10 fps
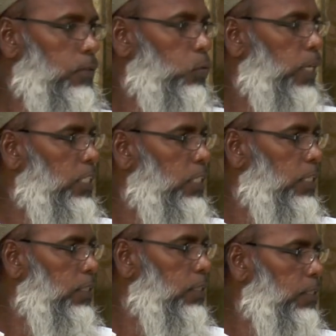
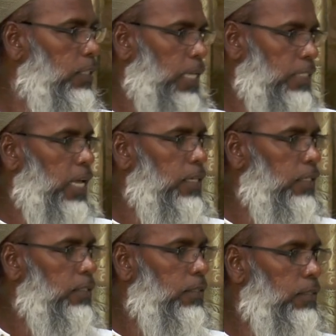28 is Azan?
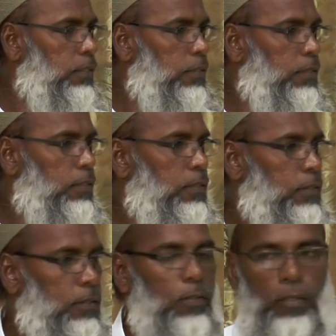
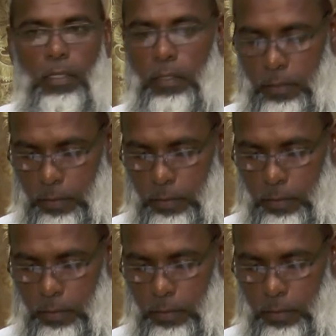Okay.